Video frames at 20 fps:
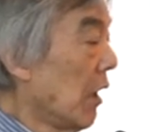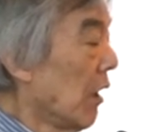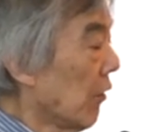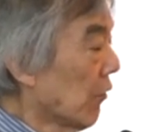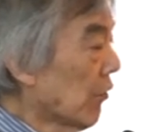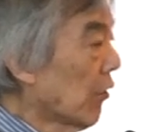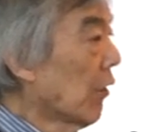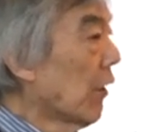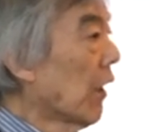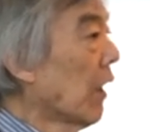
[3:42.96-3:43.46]

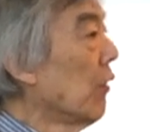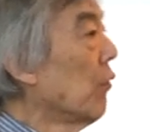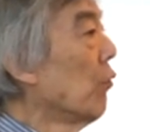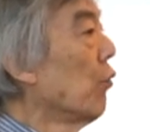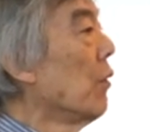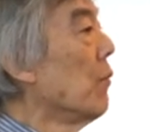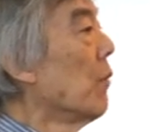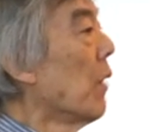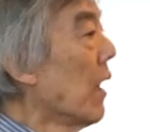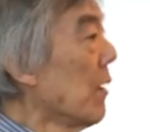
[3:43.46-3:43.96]
So that
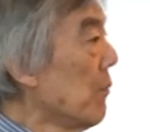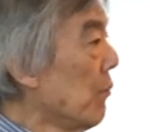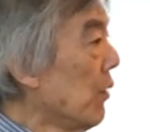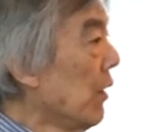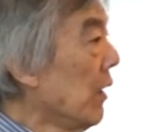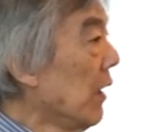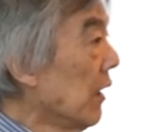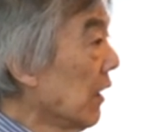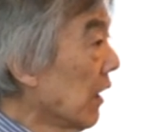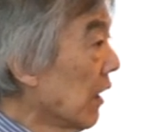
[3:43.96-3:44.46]
we might
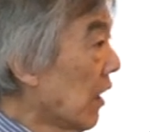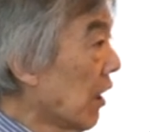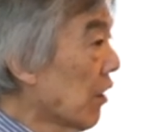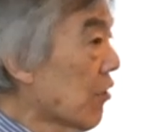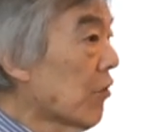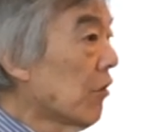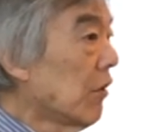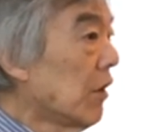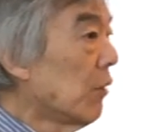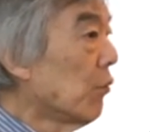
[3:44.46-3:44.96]
be in the
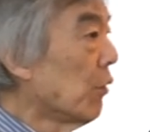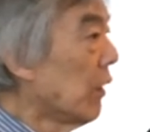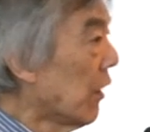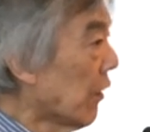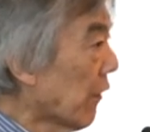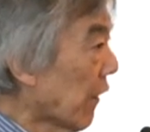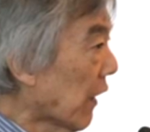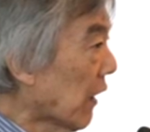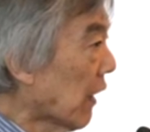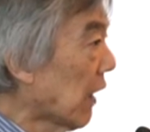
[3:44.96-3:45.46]
kitchen and we
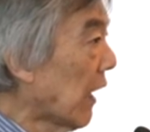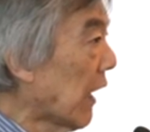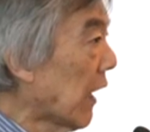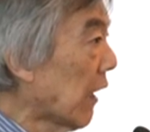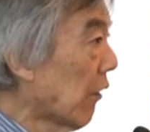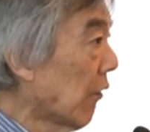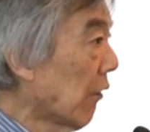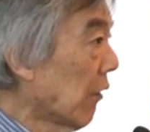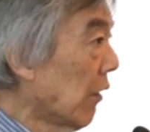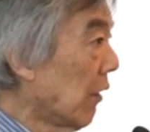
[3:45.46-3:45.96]
hear the
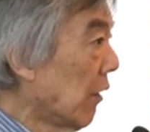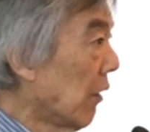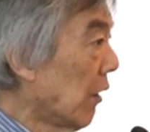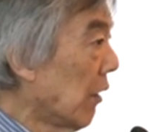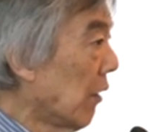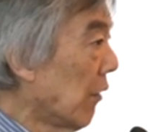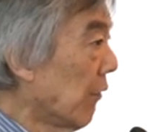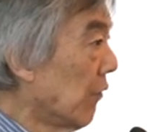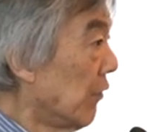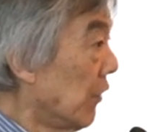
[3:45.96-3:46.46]
clatter
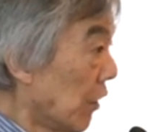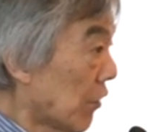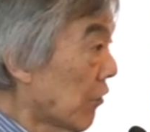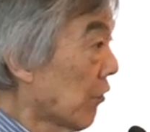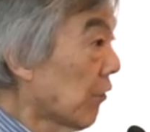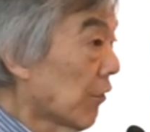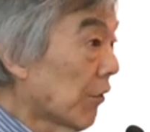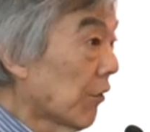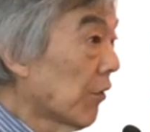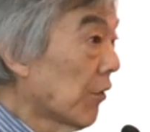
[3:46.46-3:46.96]
of
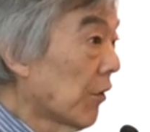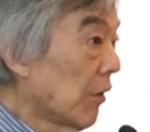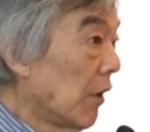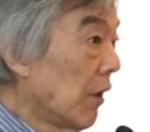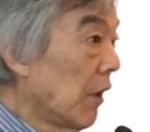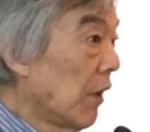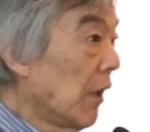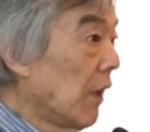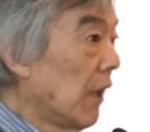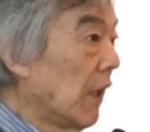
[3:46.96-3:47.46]
dishes,
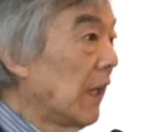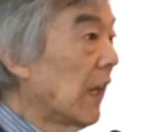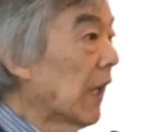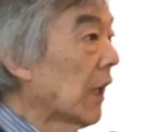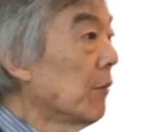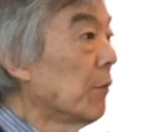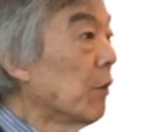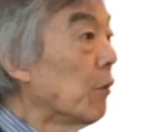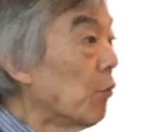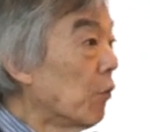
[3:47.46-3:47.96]
and that
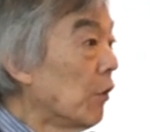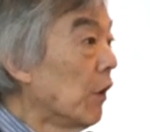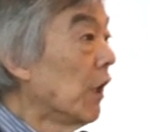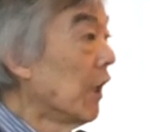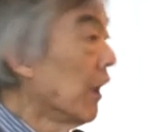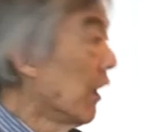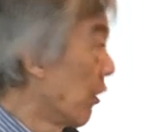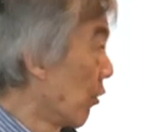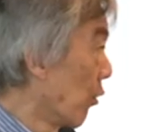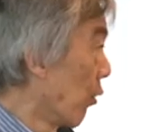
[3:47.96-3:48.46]
can be
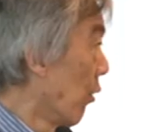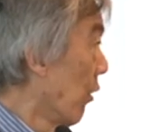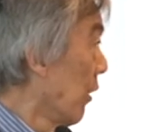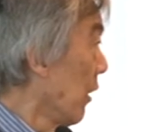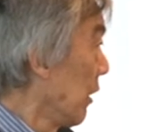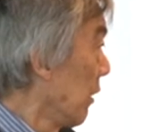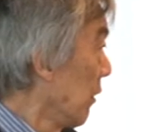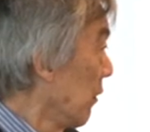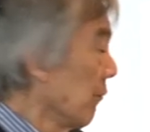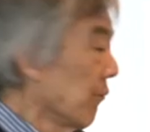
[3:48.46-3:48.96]
really
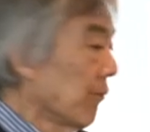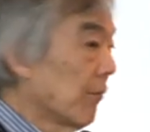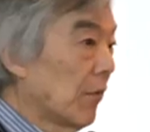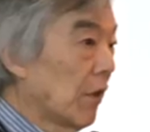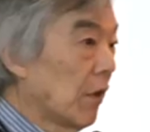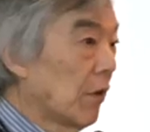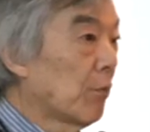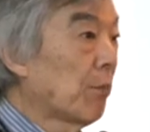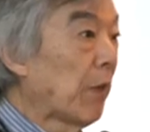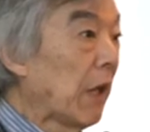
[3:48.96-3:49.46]
annoying
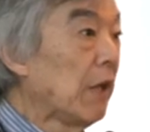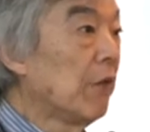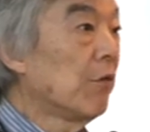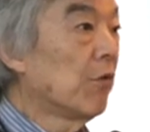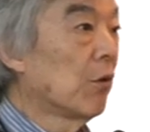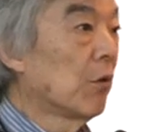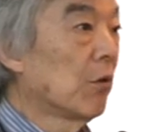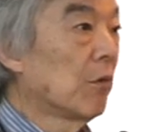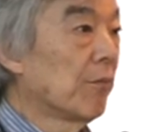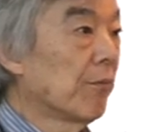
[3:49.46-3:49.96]
and
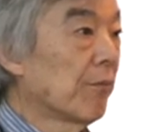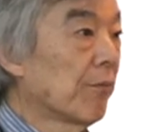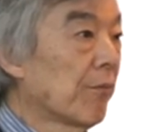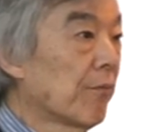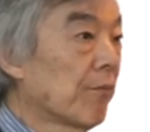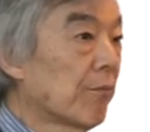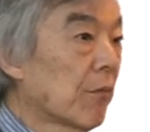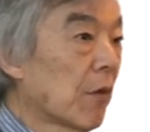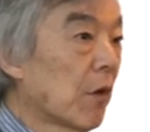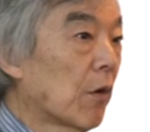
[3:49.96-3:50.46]
painful.
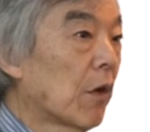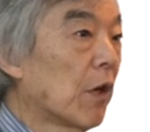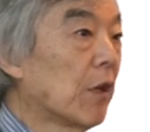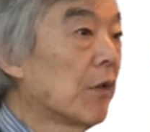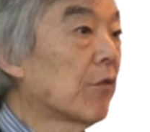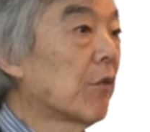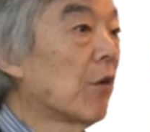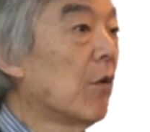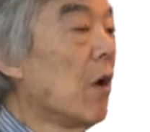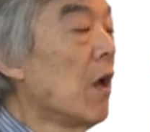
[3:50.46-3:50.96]
Okay,
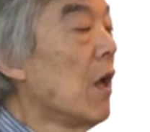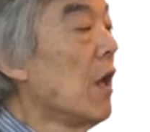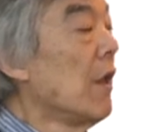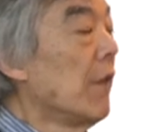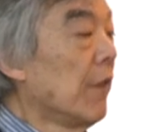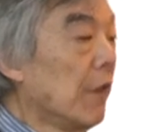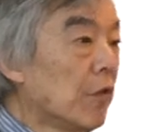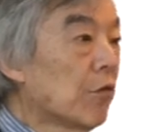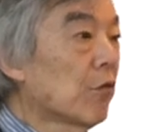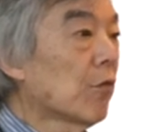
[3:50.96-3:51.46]
so
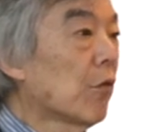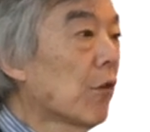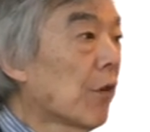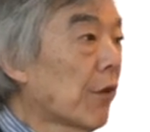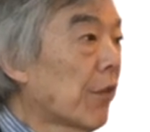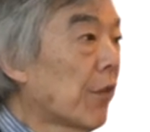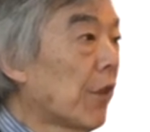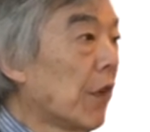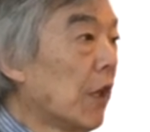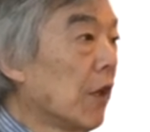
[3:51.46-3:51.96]
these are
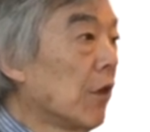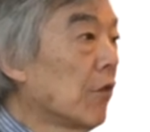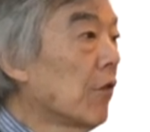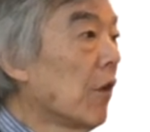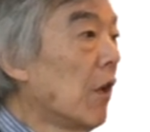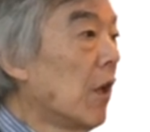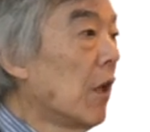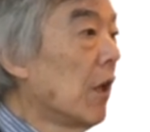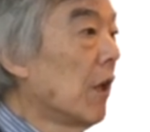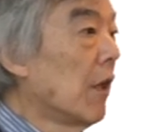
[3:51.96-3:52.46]
all things
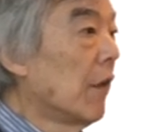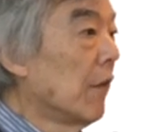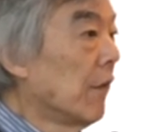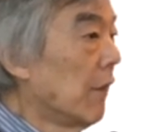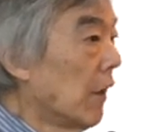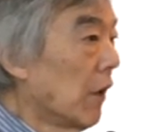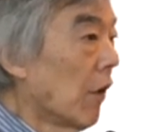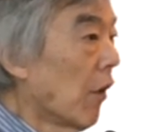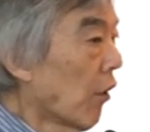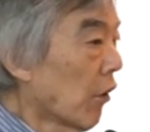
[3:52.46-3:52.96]

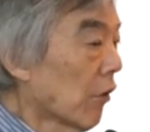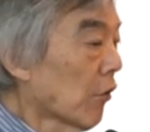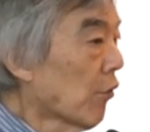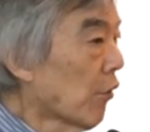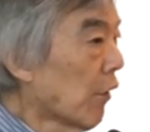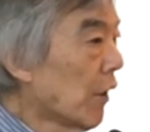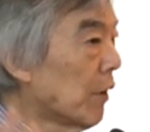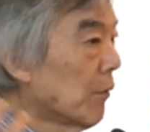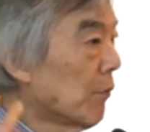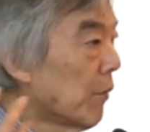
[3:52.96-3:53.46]
that aren't
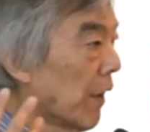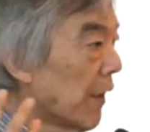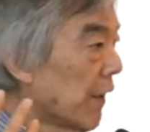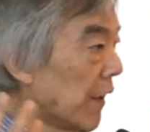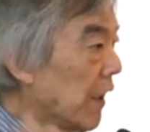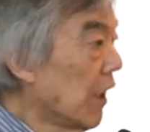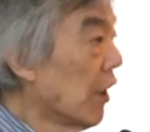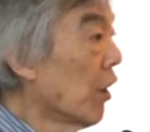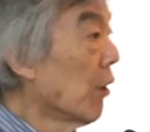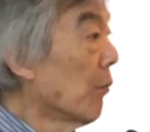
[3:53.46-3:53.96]
created by
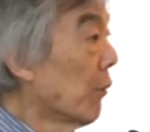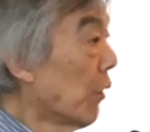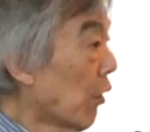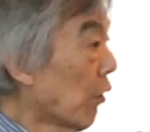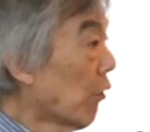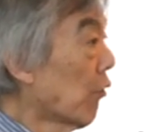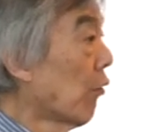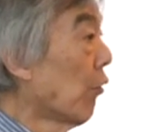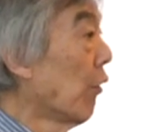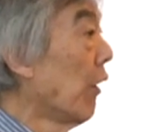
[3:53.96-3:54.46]
the ear but
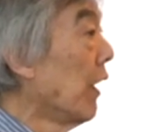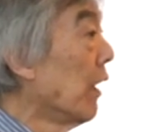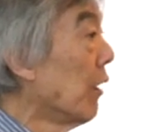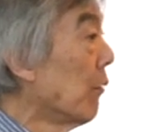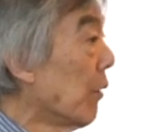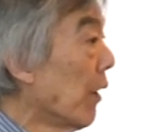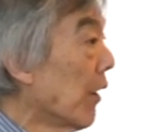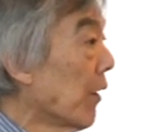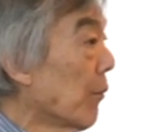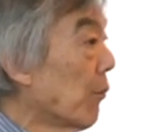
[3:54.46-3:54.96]
are
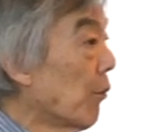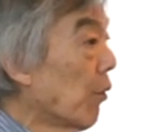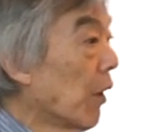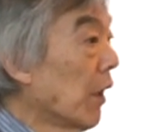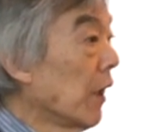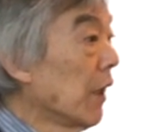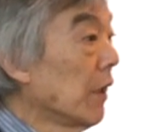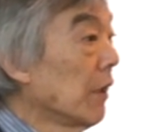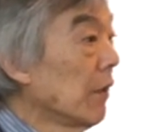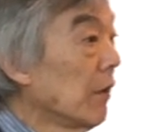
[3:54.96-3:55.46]
created by the brain.
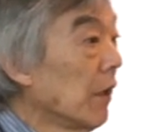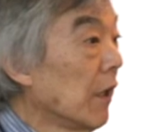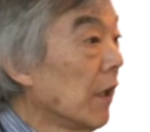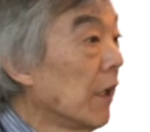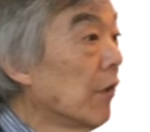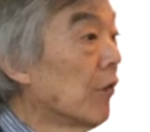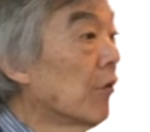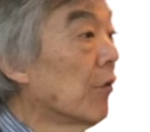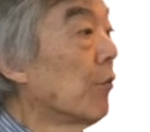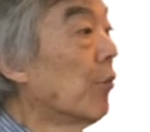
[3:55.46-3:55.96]
And
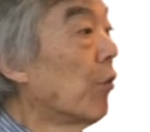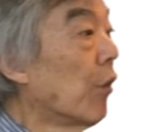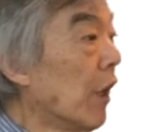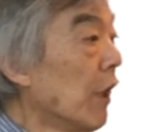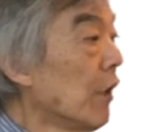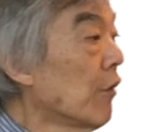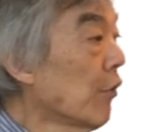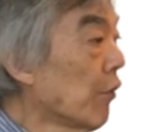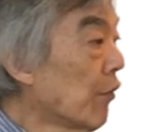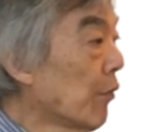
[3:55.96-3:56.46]
it's the
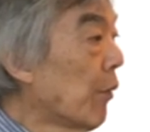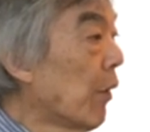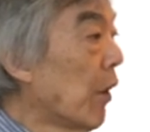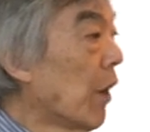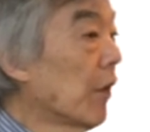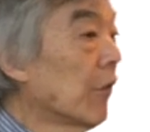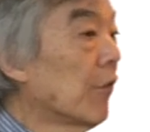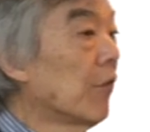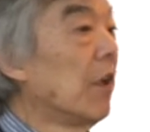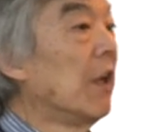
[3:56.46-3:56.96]
brain's
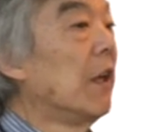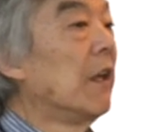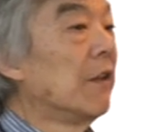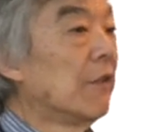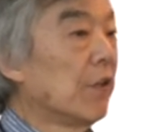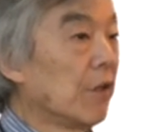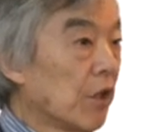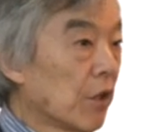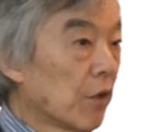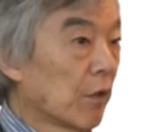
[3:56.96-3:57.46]
response
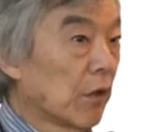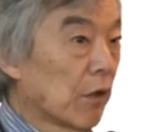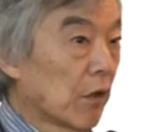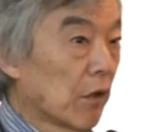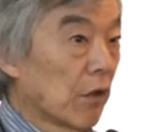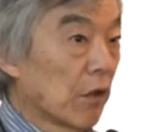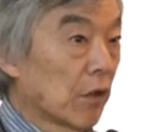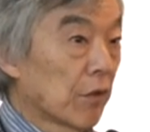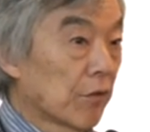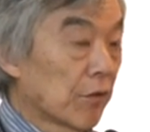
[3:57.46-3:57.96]
to hearing
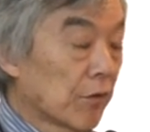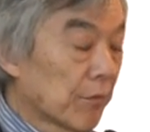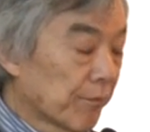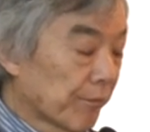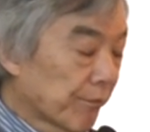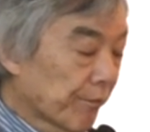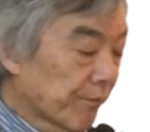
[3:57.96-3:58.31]
loss.